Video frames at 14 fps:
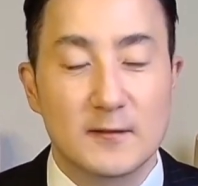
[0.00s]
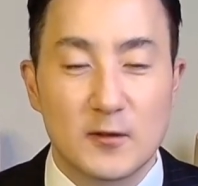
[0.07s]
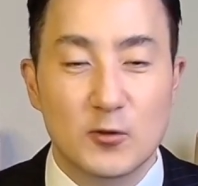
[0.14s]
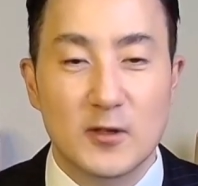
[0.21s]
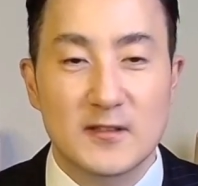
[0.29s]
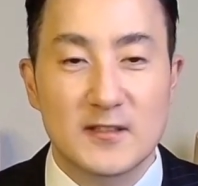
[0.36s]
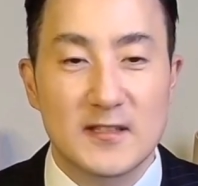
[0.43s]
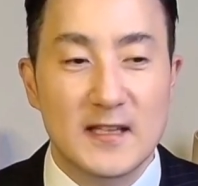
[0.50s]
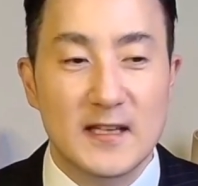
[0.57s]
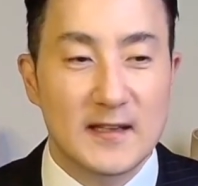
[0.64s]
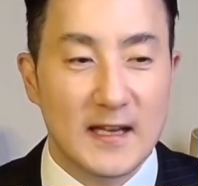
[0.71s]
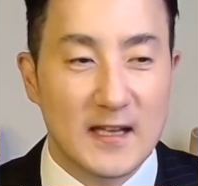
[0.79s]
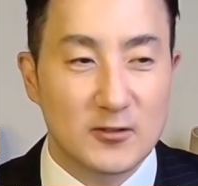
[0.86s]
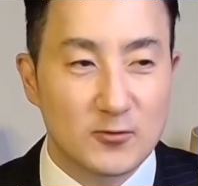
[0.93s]
You can see it
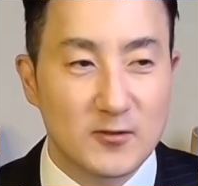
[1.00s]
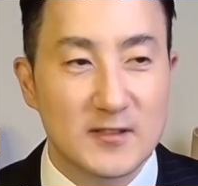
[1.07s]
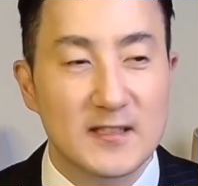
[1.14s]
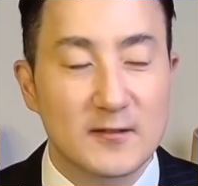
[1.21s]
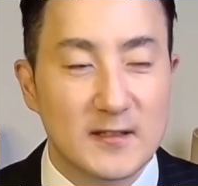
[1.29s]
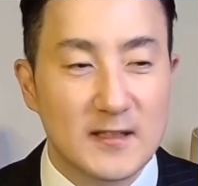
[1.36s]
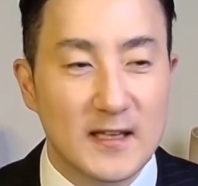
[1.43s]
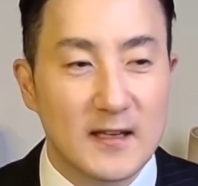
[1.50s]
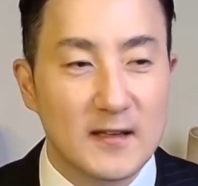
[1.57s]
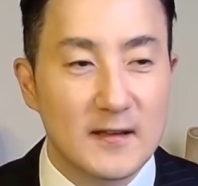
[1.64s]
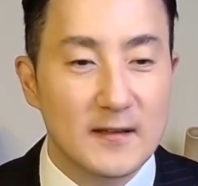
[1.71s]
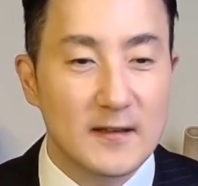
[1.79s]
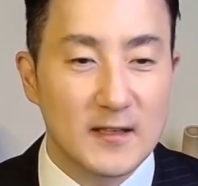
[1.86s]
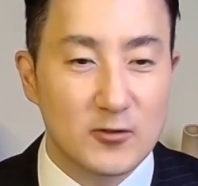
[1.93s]
as receiving an
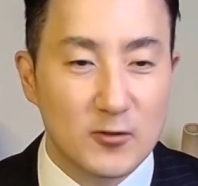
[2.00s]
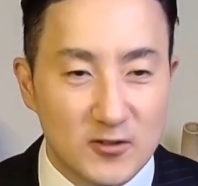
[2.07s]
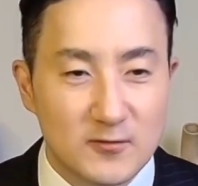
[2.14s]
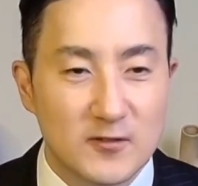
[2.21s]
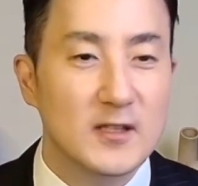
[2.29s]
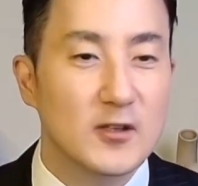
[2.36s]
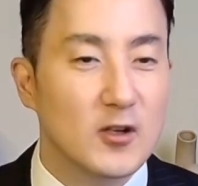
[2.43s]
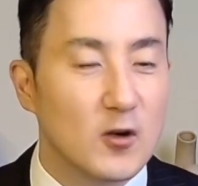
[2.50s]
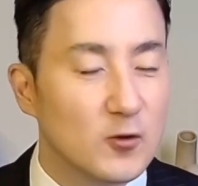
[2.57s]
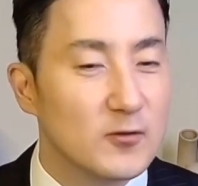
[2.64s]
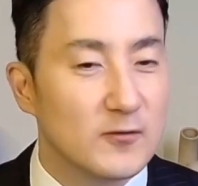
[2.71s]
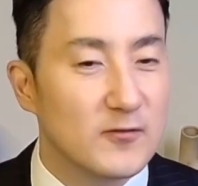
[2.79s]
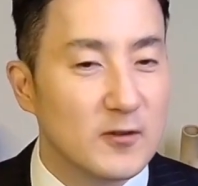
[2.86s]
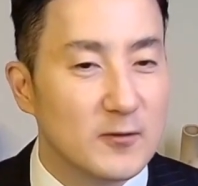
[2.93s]
interest-free
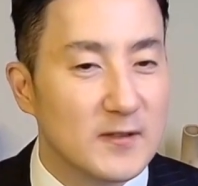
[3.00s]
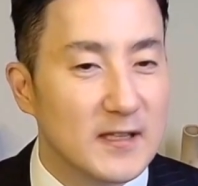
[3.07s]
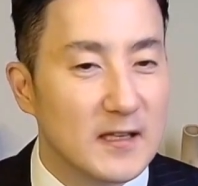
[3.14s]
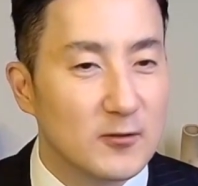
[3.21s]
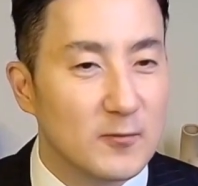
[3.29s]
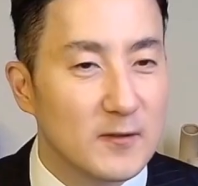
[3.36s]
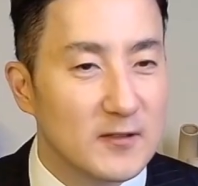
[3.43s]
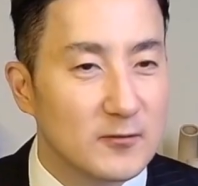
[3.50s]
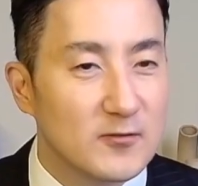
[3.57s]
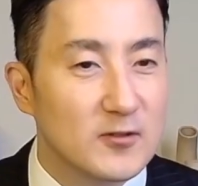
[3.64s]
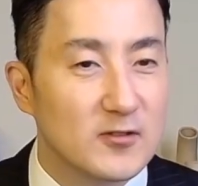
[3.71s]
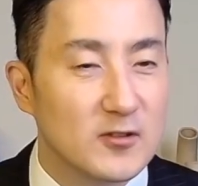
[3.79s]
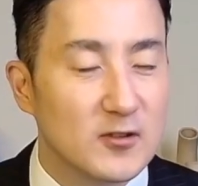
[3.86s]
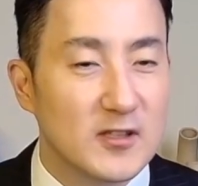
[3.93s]
loan from the government for
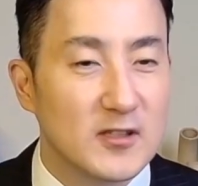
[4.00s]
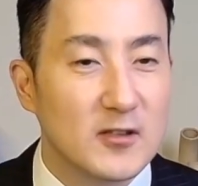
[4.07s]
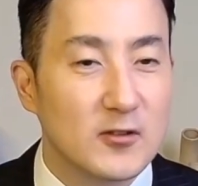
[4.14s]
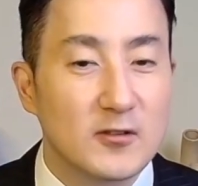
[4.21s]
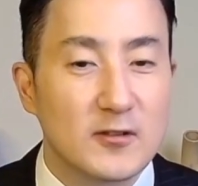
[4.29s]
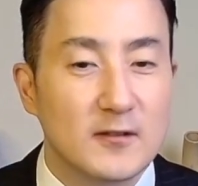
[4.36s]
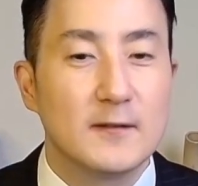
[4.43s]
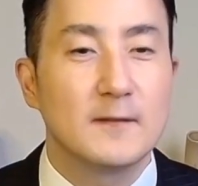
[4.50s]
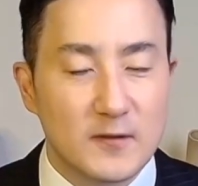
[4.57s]
30 years.